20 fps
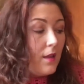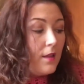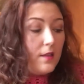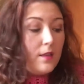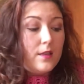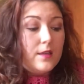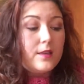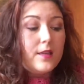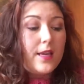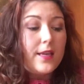The
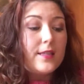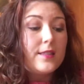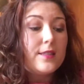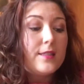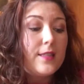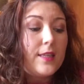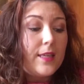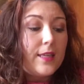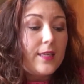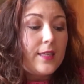next
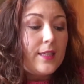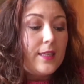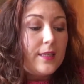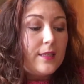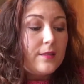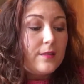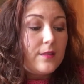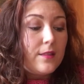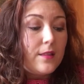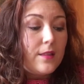thing
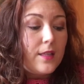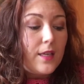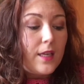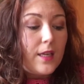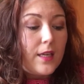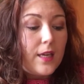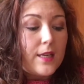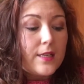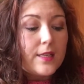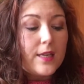is
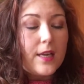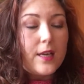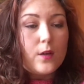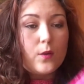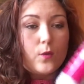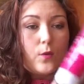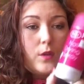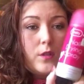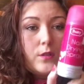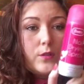the
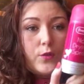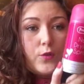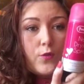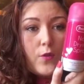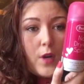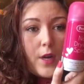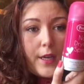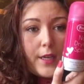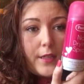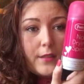nail
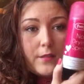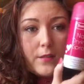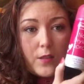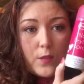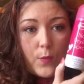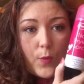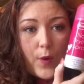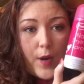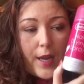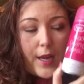drying
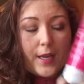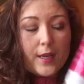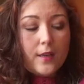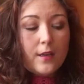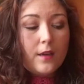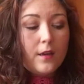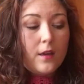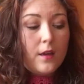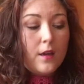spray.